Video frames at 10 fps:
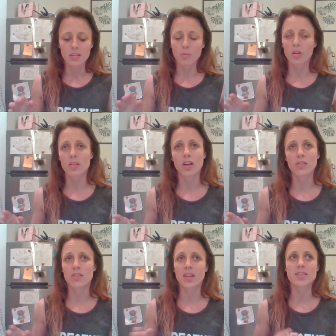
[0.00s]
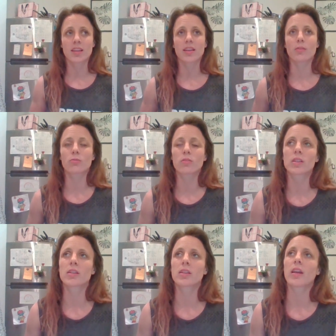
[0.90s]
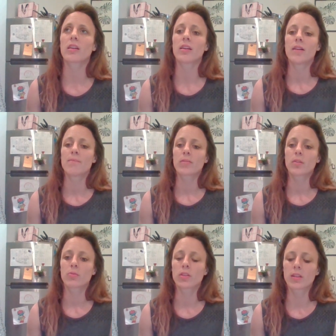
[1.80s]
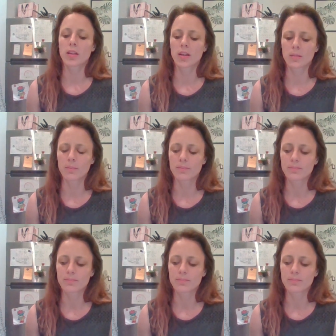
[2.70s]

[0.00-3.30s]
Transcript: one of the other things that like really like really um